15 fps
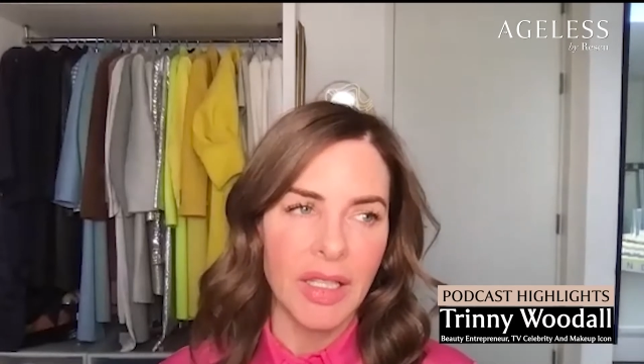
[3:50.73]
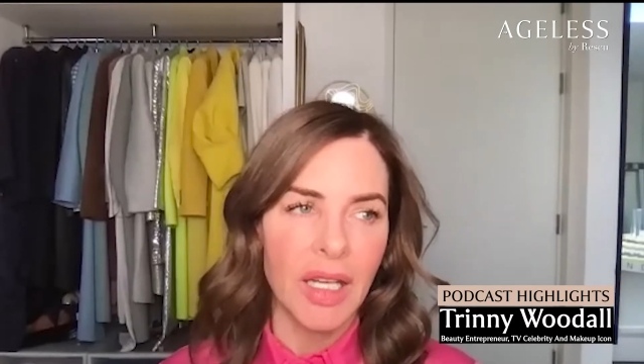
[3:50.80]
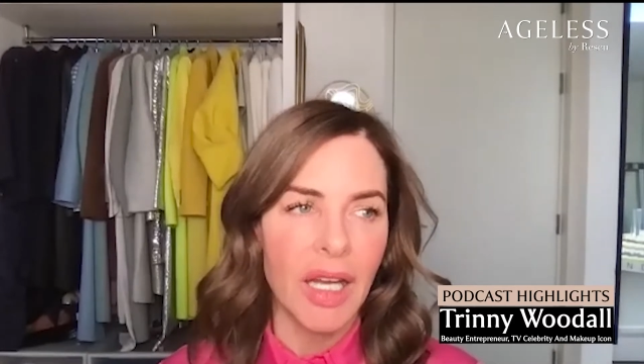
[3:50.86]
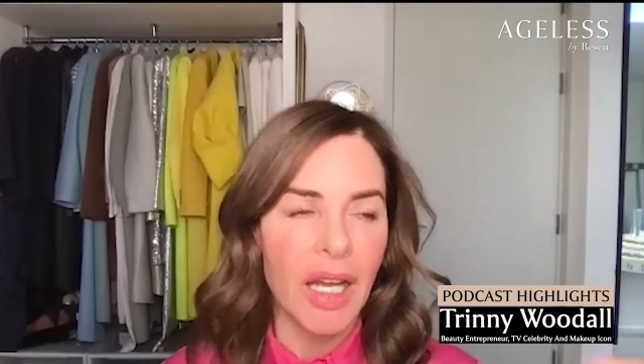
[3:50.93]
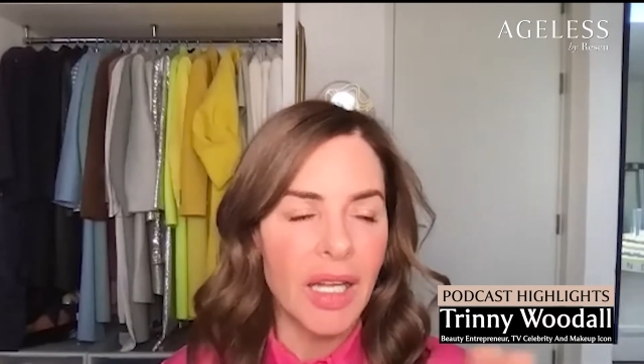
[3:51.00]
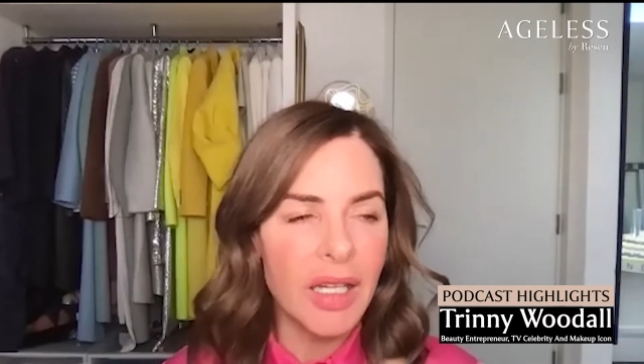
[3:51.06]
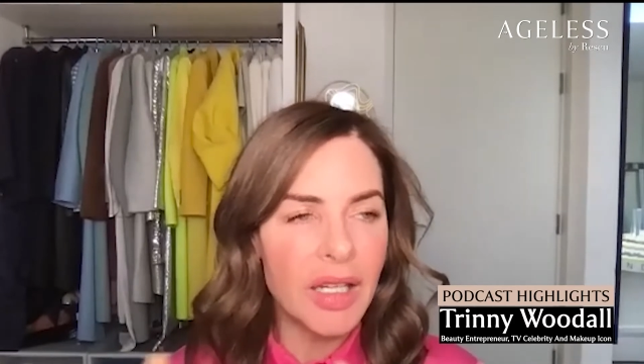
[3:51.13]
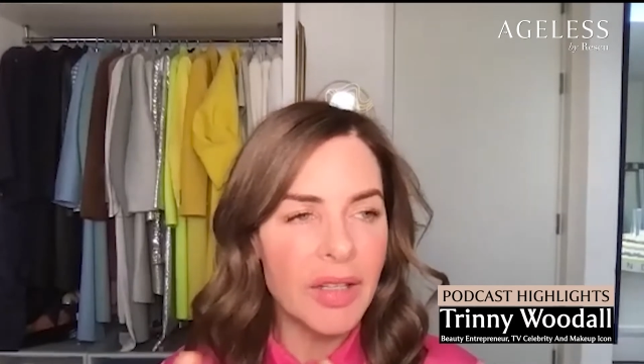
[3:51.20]

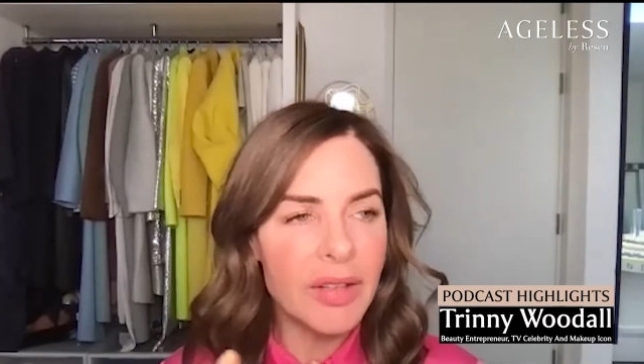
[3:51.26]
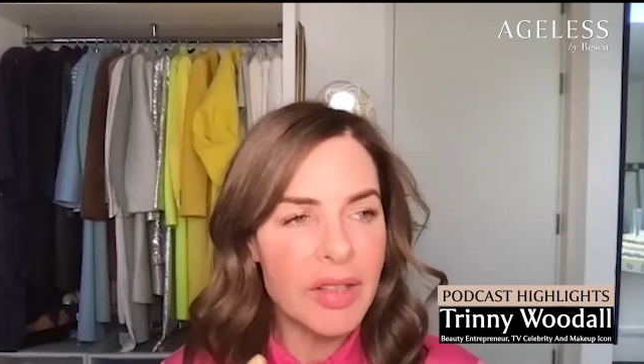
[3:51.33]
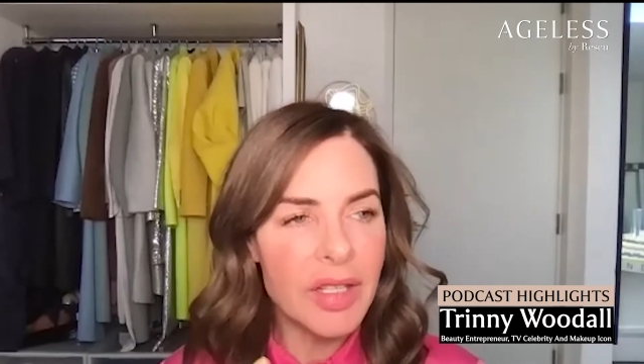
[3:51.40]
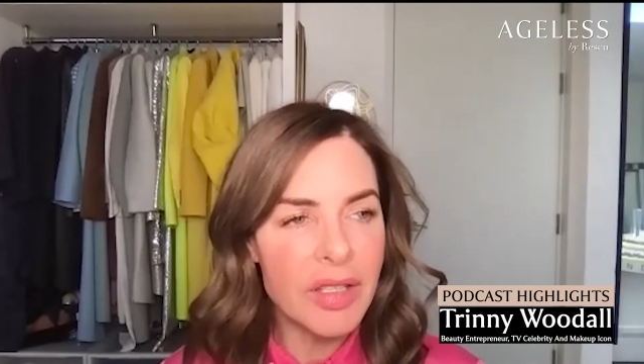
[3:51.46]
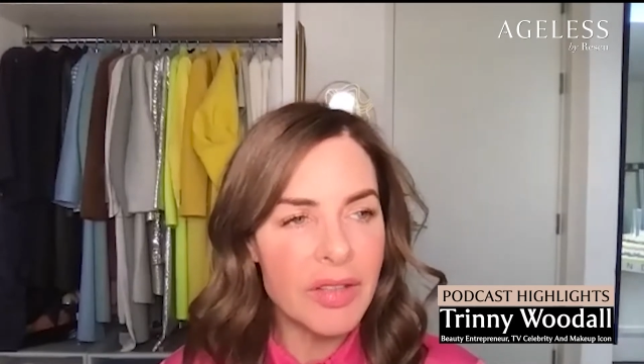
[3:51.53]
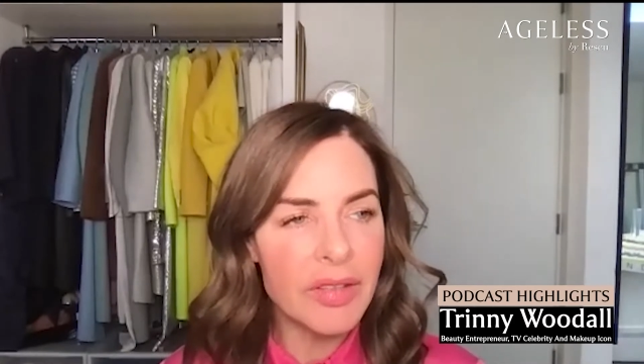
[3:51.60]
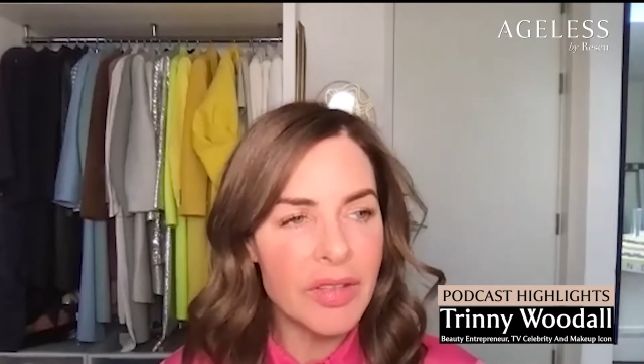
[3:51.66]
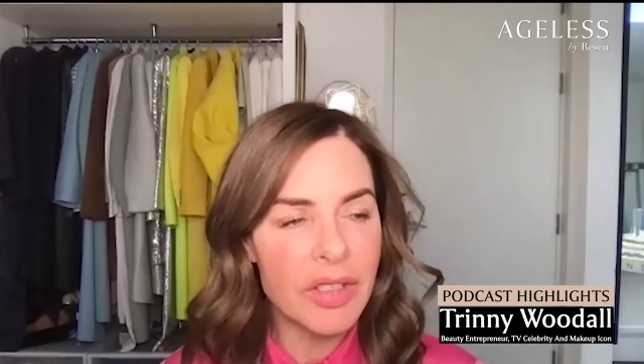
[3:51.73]
And I
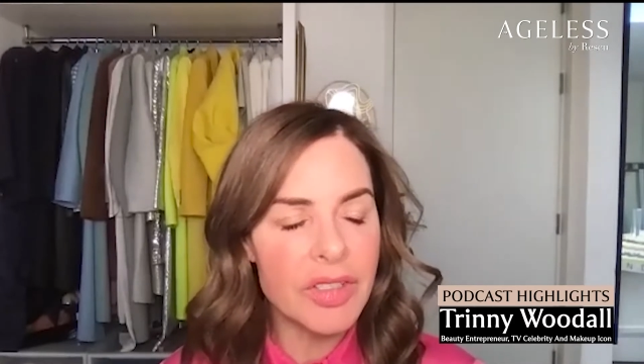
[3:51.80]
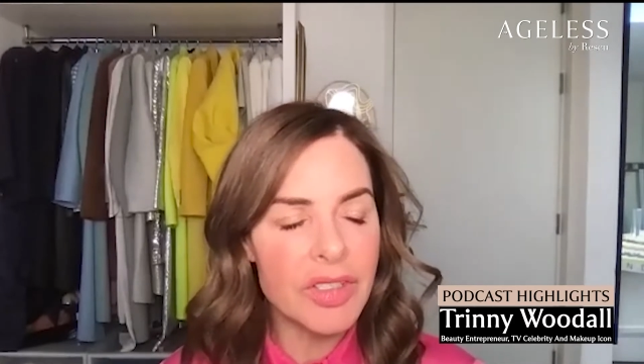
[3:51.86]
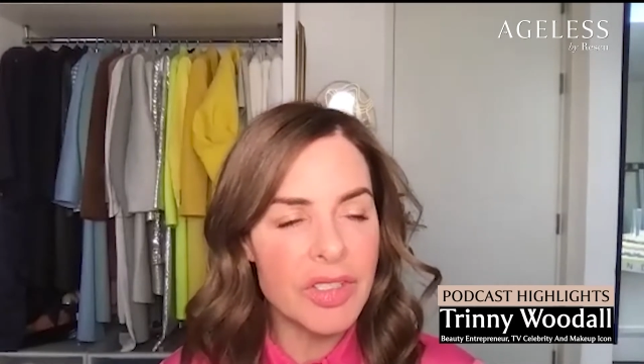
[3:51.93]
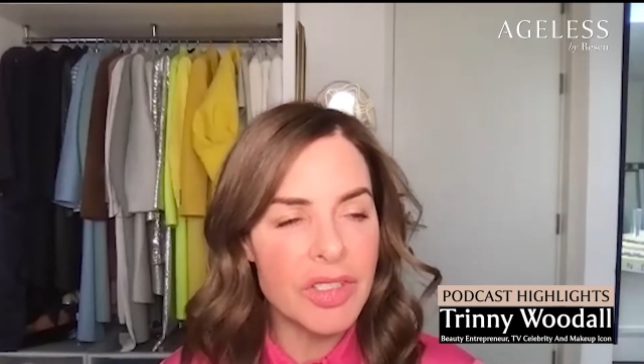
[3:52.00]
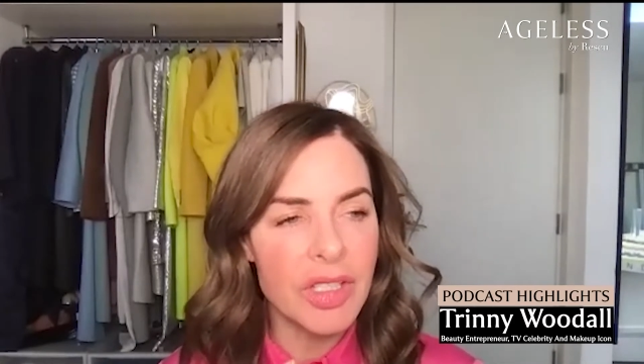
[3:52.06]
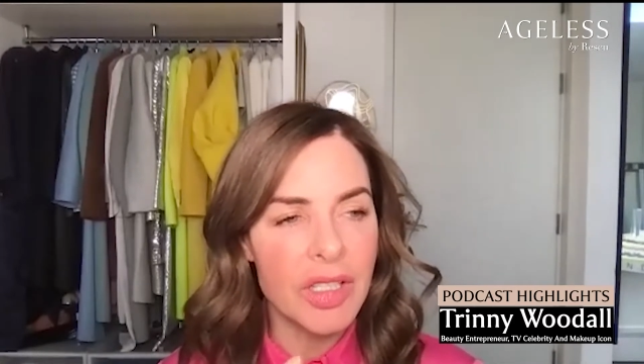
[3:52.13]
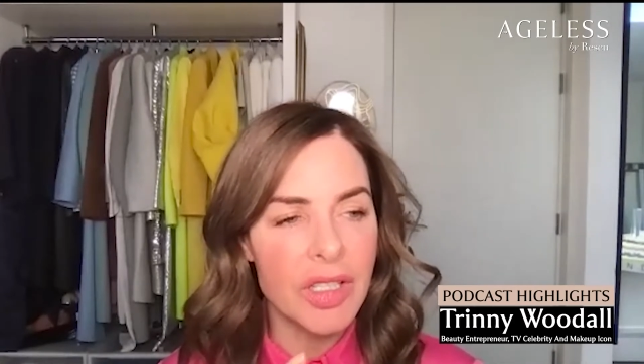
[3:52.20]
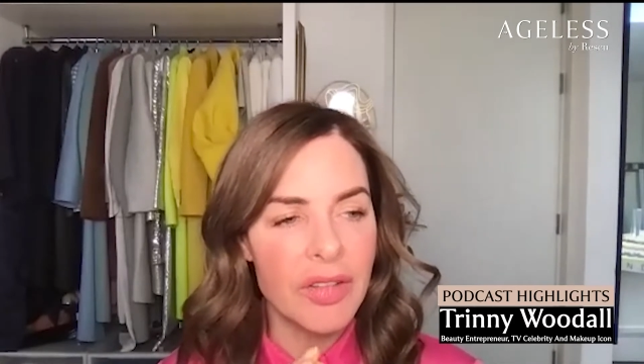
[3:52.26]
think that
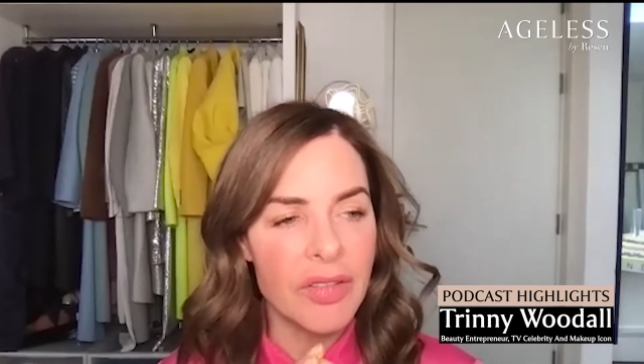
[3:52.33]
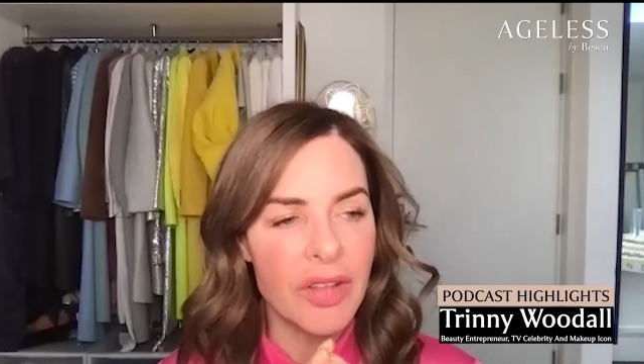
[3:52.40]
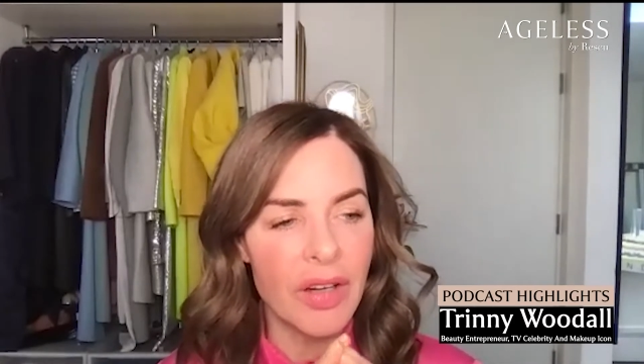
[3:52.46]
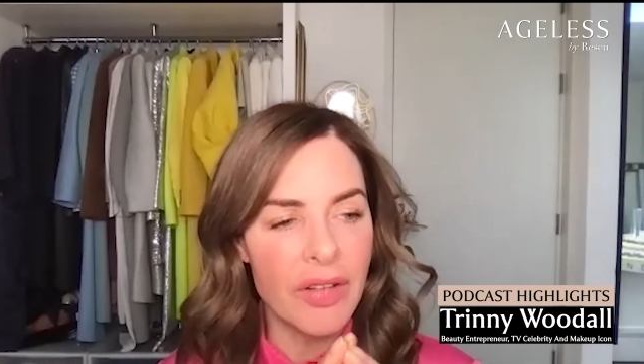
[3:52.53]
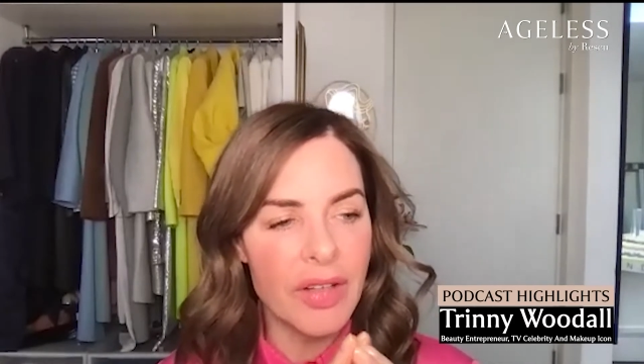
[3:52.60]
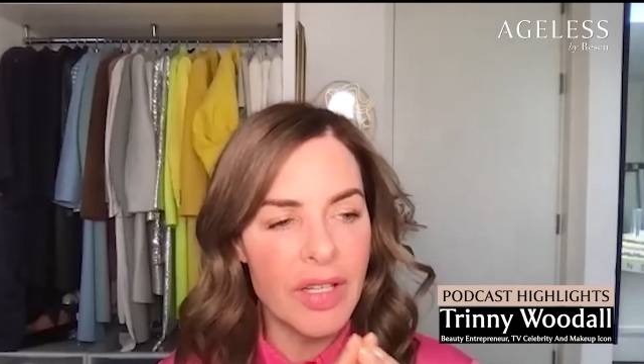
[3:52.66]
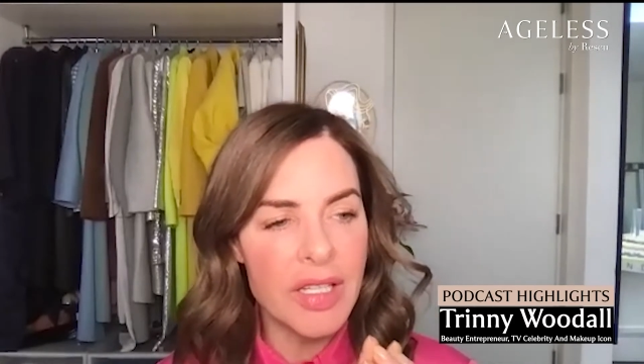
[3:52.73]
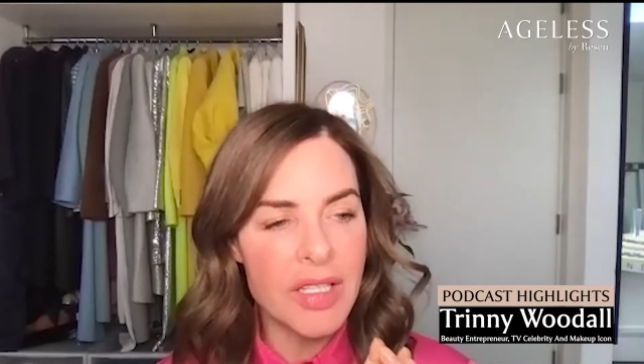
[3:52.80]

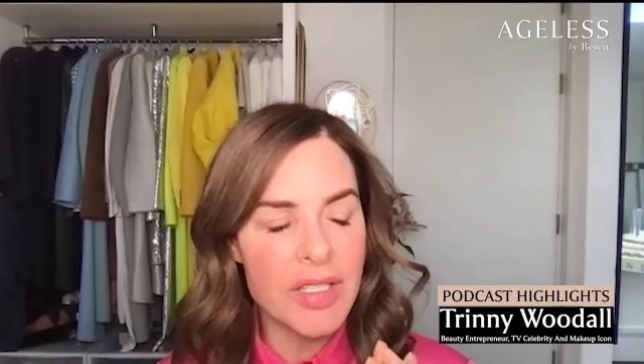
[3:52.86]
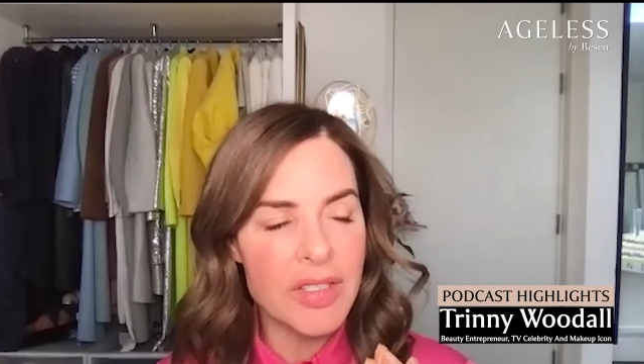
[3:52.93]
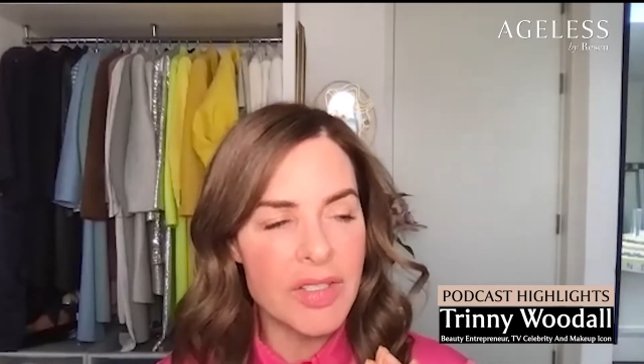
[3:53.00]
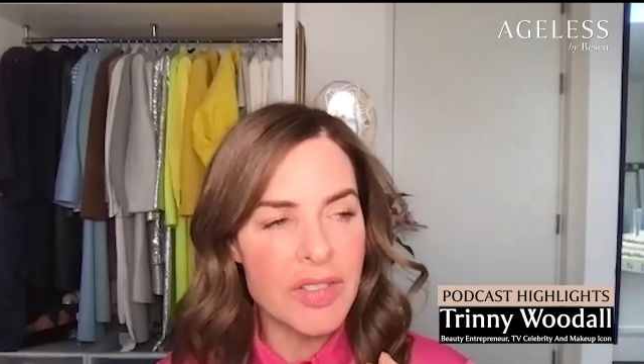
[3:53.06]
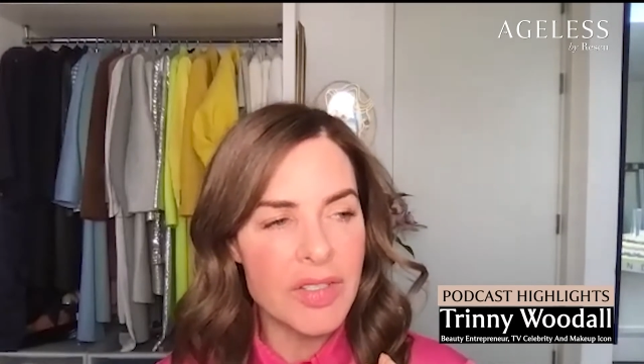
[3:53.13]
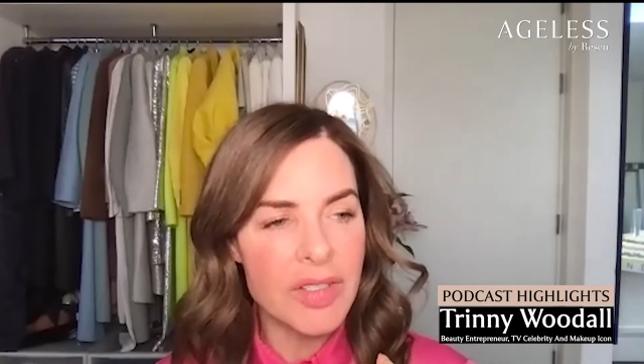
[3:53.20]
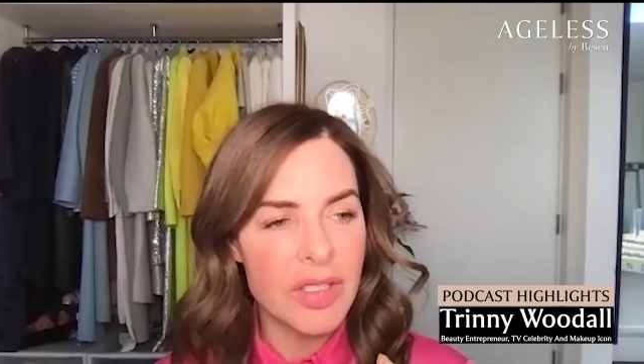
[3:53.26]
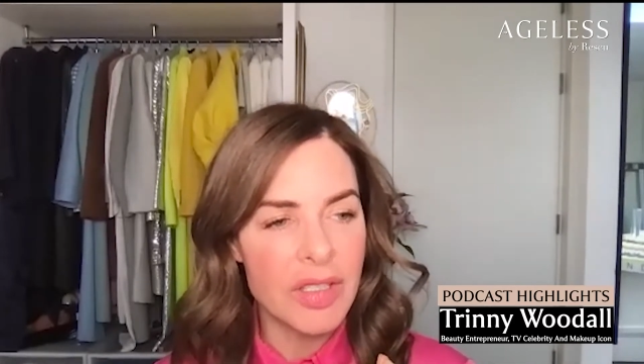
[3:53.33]
there
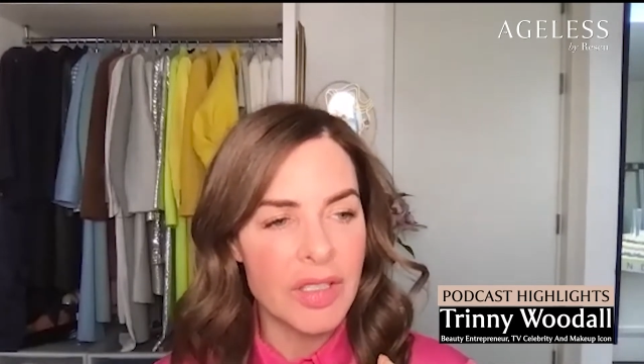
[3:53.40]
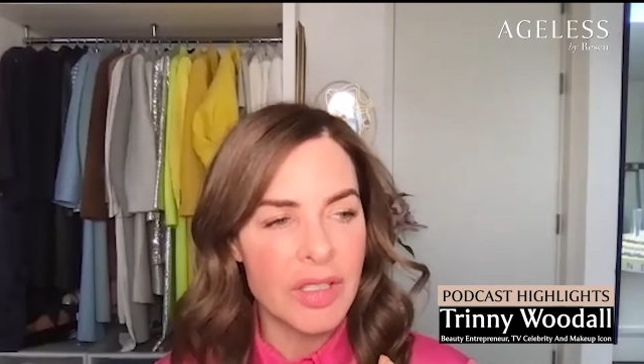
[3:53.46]
is